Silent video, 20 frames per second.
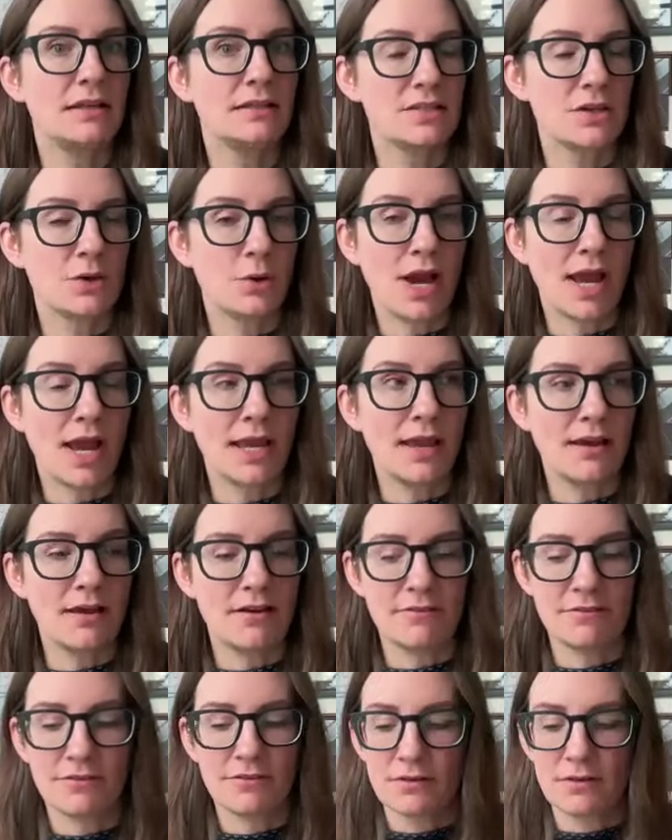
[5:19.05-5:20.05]
so I
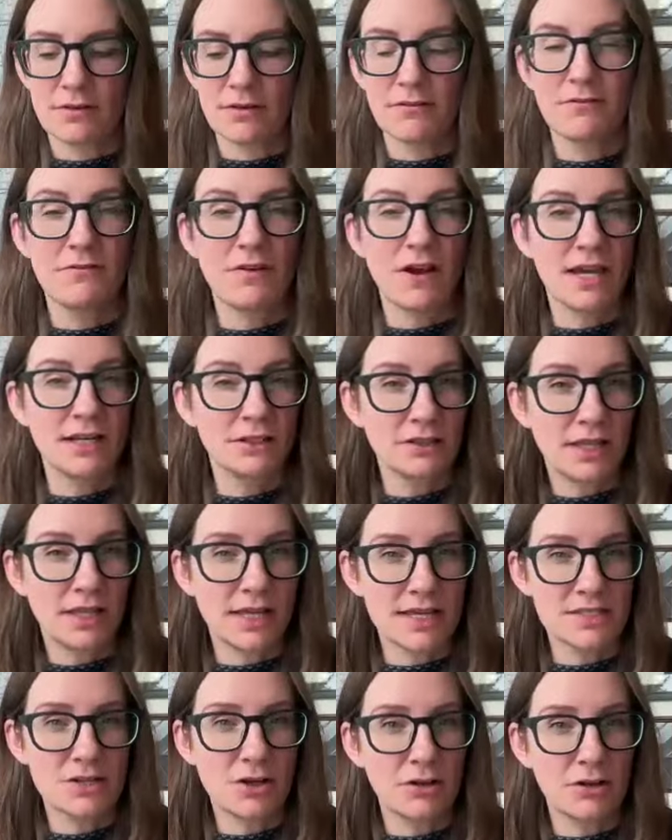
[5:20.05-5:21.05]
have
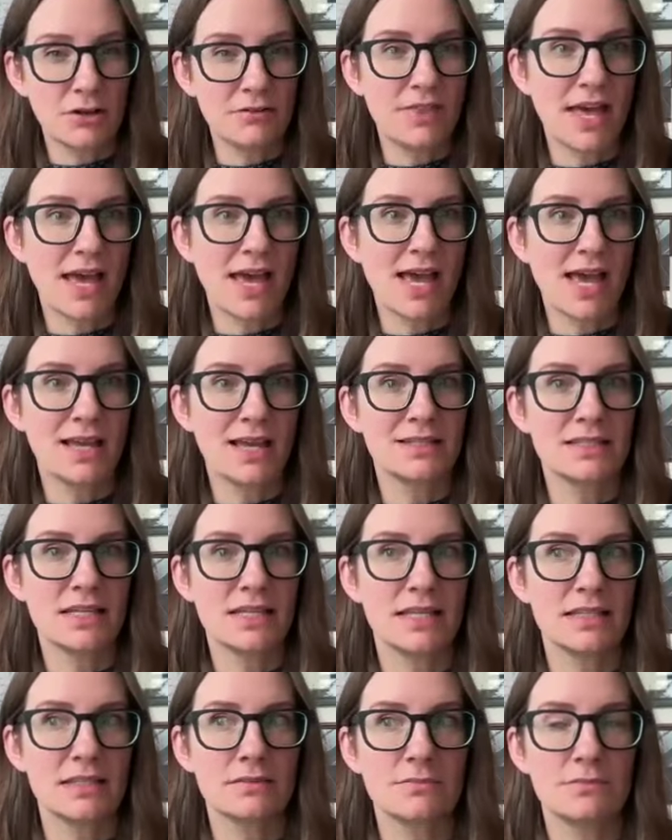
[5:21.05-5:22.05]
finalized all of
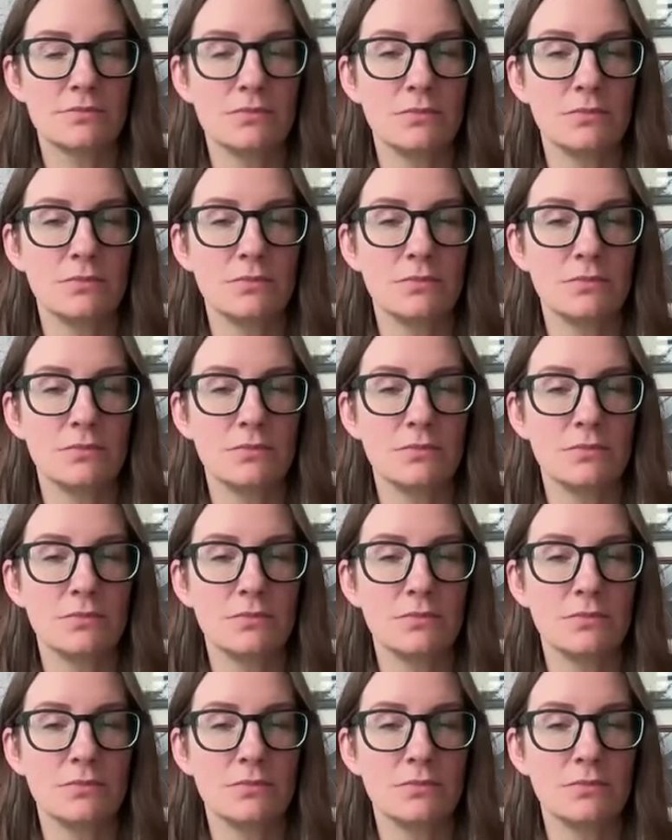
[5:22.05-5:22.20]
that.